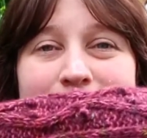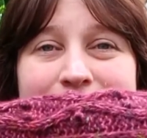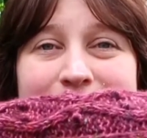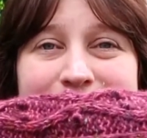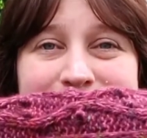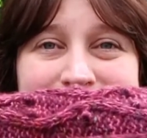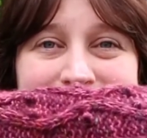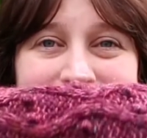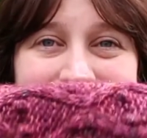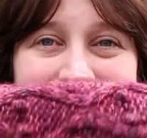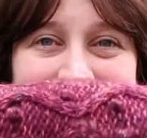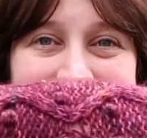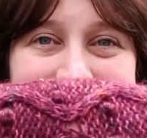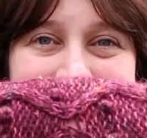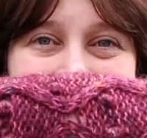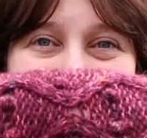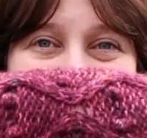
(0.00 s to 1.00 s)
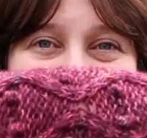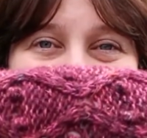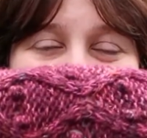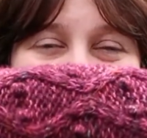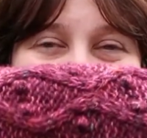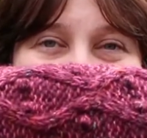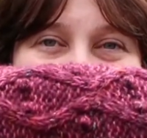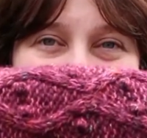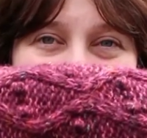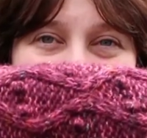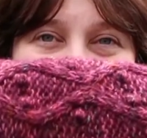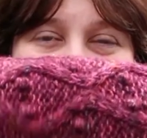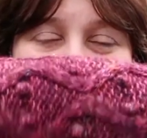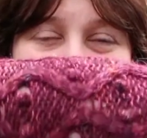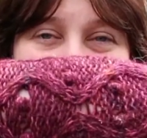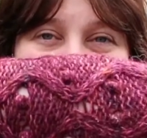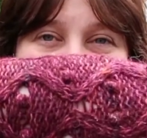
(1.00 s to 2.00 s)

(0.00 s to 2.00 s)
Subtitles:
It is I